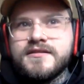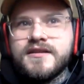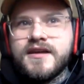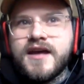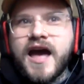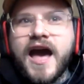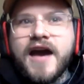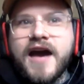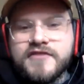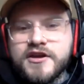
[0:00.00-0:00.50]

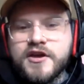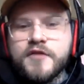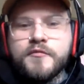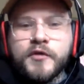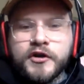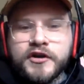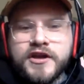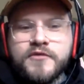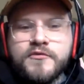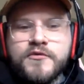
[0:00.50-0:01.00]
having a
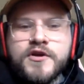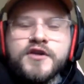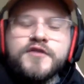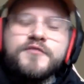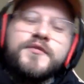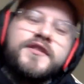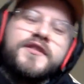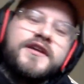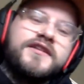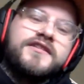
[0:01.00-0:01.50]
body of work,
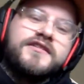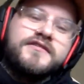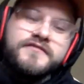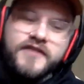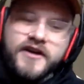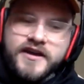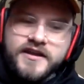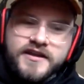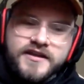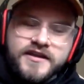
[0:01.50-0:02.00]
but then
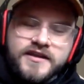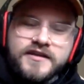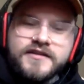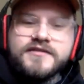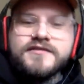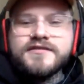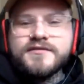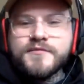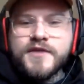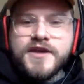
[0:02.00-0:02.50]
dividing
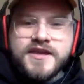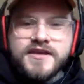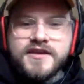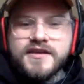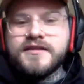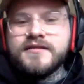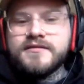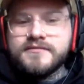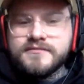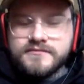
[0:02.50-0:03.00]
it to make
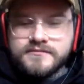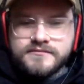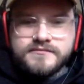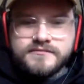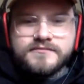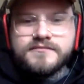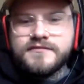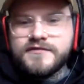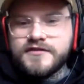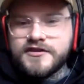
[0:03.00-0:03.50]
it
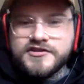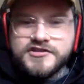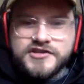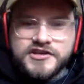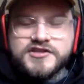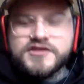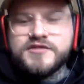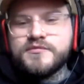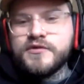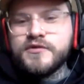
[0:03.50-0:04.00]

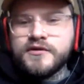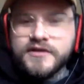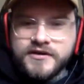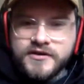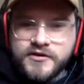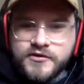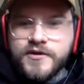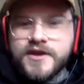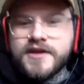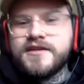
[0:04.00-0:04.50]
digestible
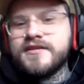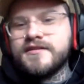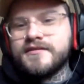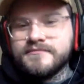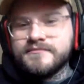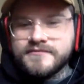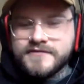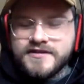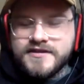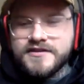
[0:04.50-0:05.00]
and quick
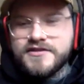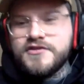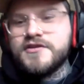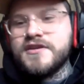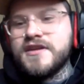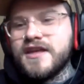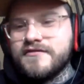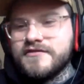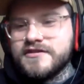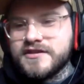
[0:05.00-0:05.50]
and you
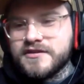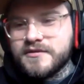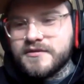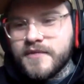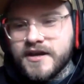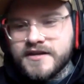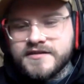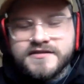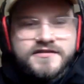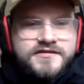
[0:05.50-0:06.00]
can give it to the
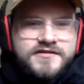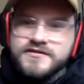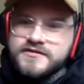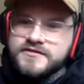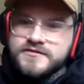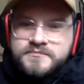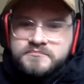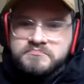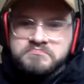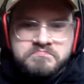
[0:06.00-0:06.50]
masses
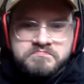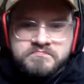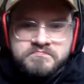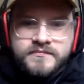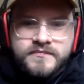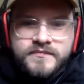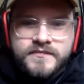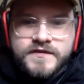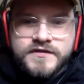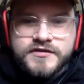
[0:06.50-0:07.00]
is
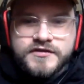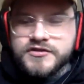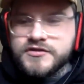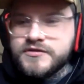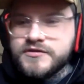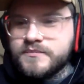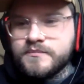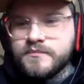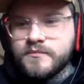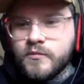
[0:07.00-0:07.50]

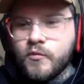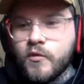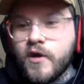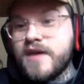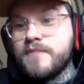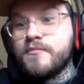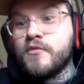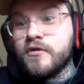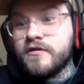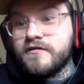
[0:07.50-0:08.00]
just
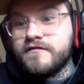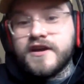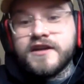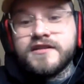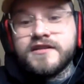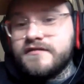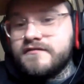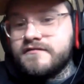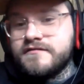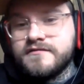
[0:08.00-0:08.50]
way more
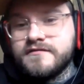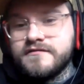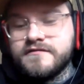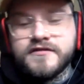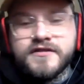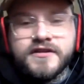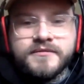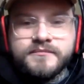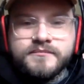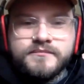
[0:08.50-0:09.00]
effective
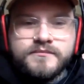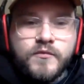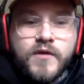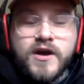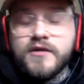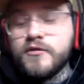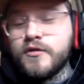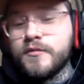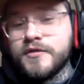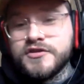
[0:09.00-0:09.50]
for,
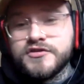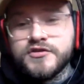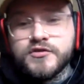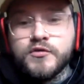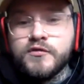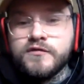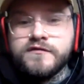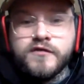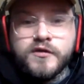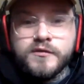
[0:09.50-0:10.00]
well, almost
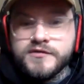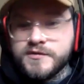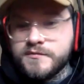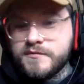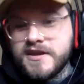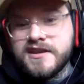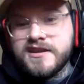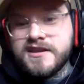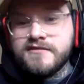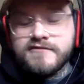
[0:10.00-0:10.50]
all forms of
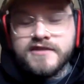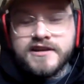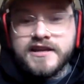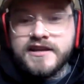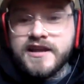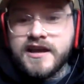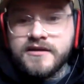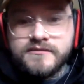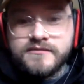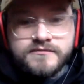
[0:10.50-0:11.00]
media really
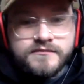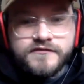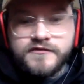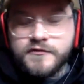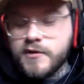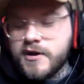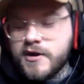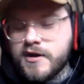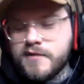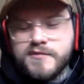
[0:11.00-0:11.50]
now, for
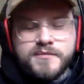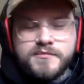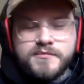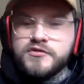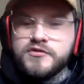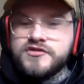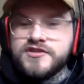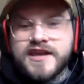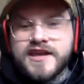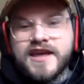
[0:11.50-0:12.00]
whether it be
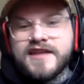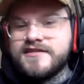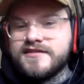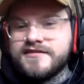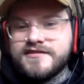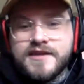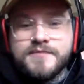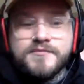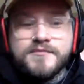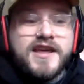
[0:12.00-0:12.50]
music,
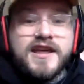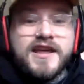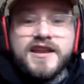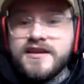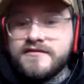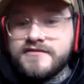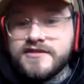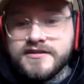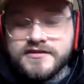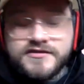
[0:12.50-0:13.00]
entertainment, any
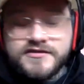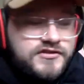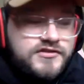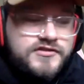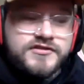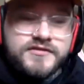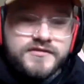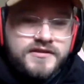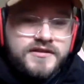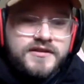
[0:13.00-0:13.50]
of it. It's
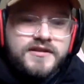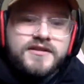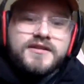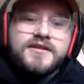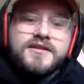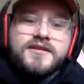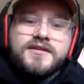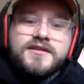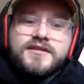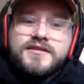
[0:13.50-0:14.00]
just
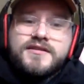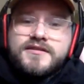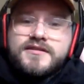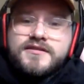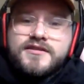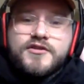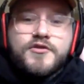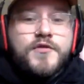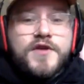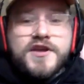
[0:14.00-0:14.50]

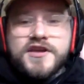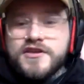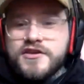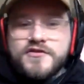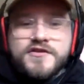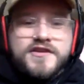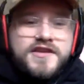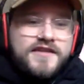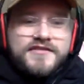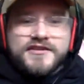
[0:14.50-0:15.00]
the quicker you
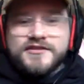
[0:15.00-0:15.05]
can give